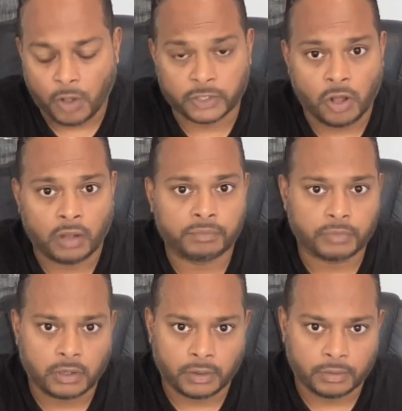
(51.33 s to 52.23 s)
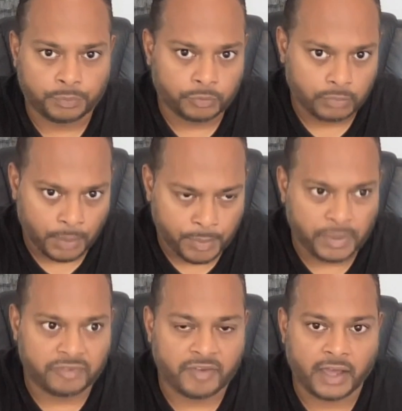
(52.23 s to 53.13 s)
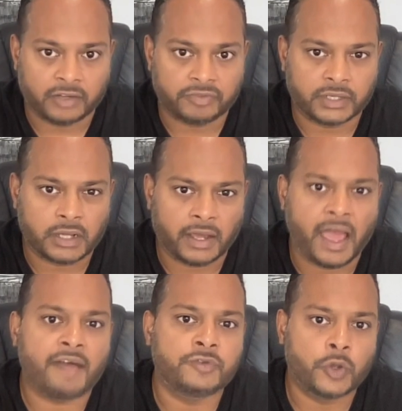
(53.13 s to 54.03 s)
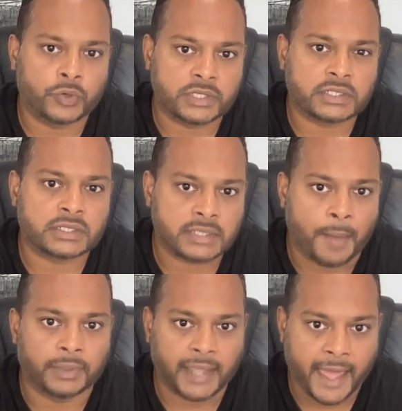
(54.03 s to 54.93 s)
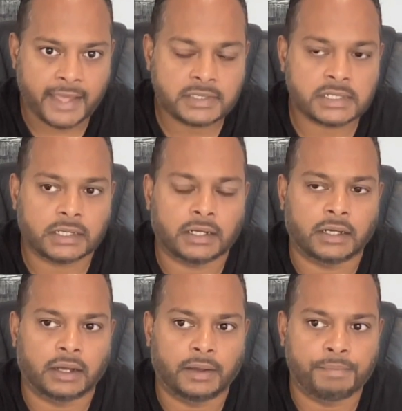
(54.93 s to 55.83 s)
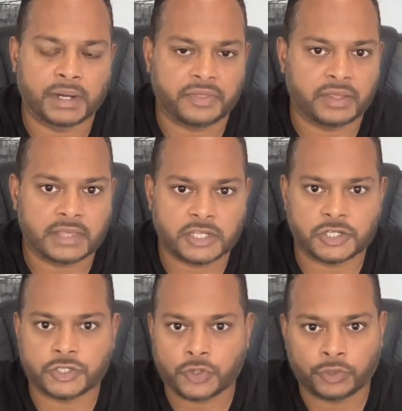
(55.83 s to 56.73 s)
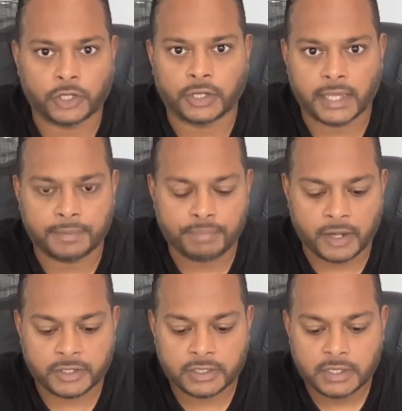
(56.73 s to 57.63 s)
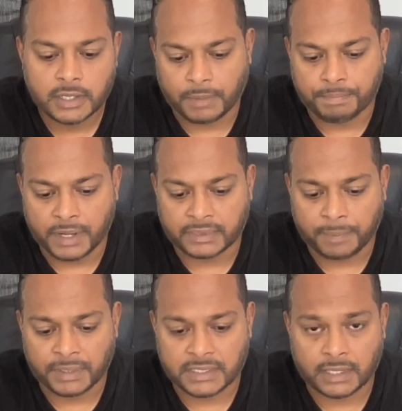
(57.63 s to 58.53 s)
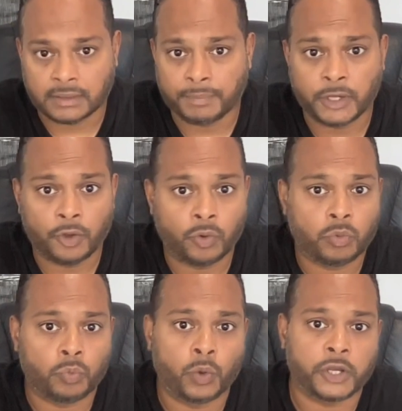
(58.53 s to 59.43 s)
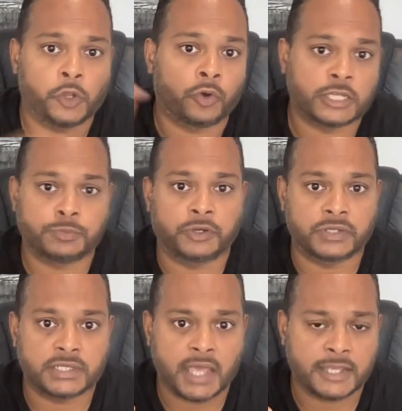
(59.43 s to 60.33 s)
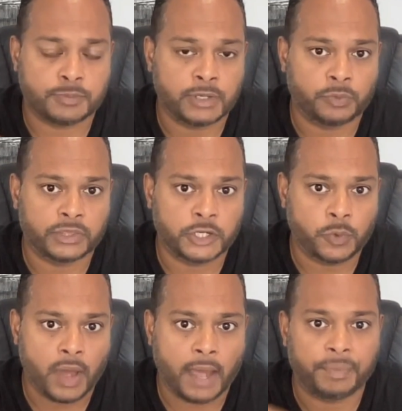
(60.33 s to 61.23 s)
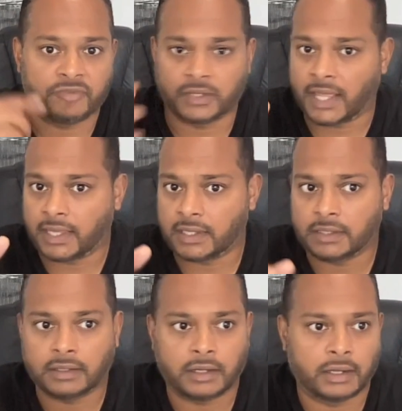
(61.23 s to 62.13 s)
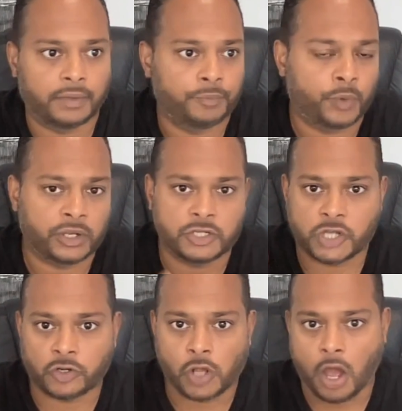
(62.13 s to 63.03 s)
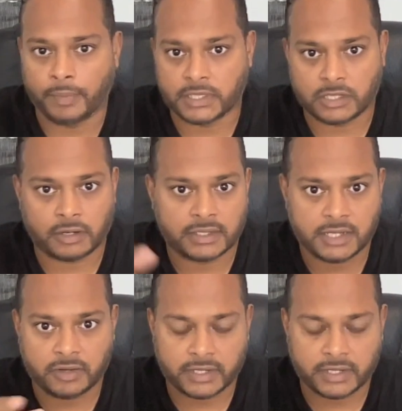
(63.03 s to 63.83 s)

all in all, um, I'm a big fan of it. I have noticed some lags, uh, but I think that's just only going to get better. But that being said, let me know what your experience has been with the new app, if you like it, um, what your general comments are, etc.,